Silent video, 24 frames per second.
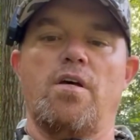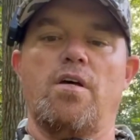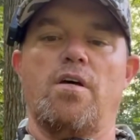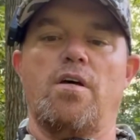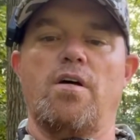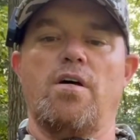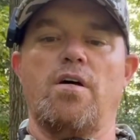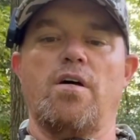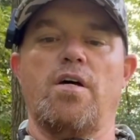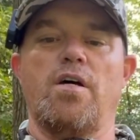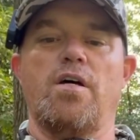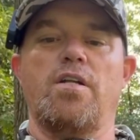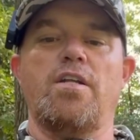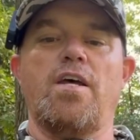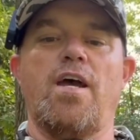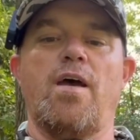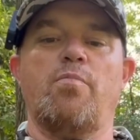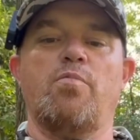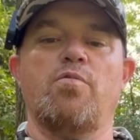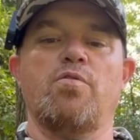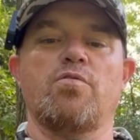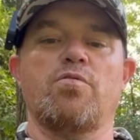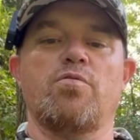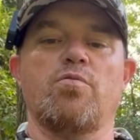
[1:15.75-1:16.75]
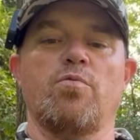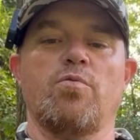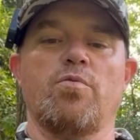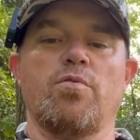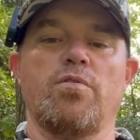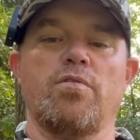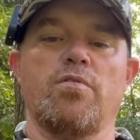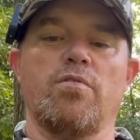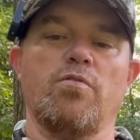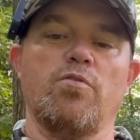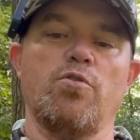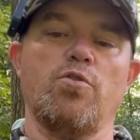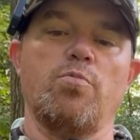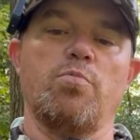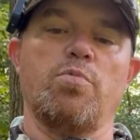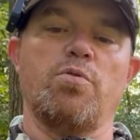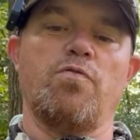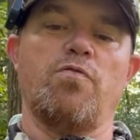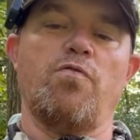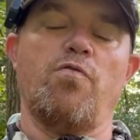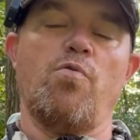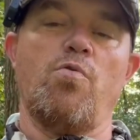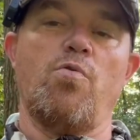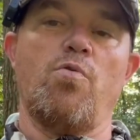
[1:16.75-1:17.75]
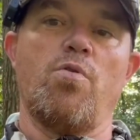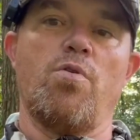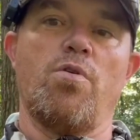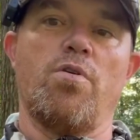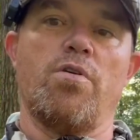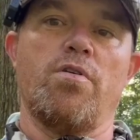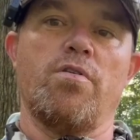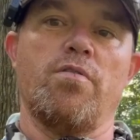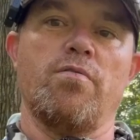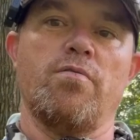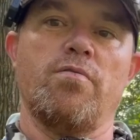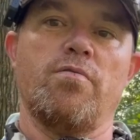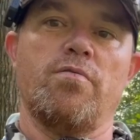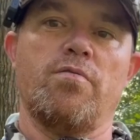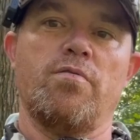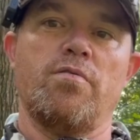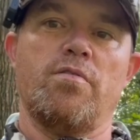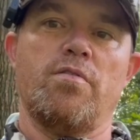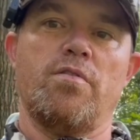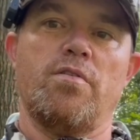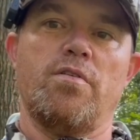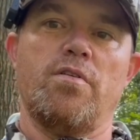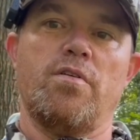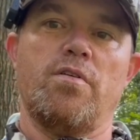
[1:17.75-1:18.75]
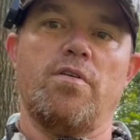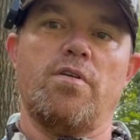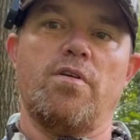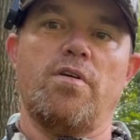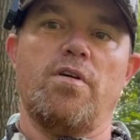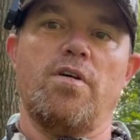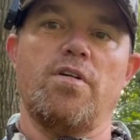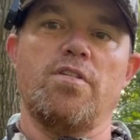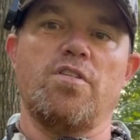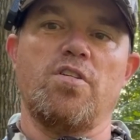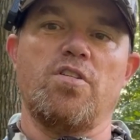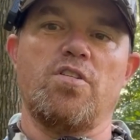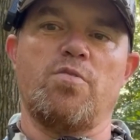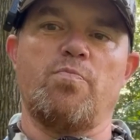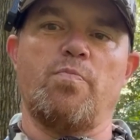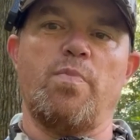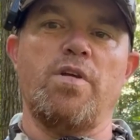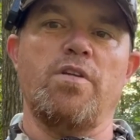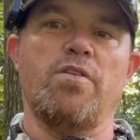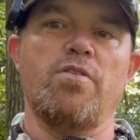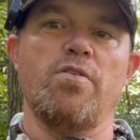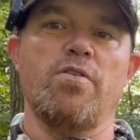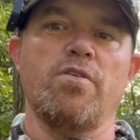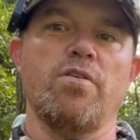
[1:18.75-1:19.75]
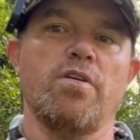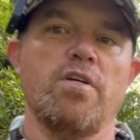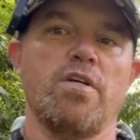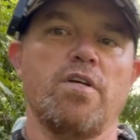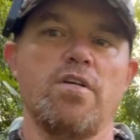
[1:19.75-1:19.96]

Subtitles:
adapters or loops for a suspender.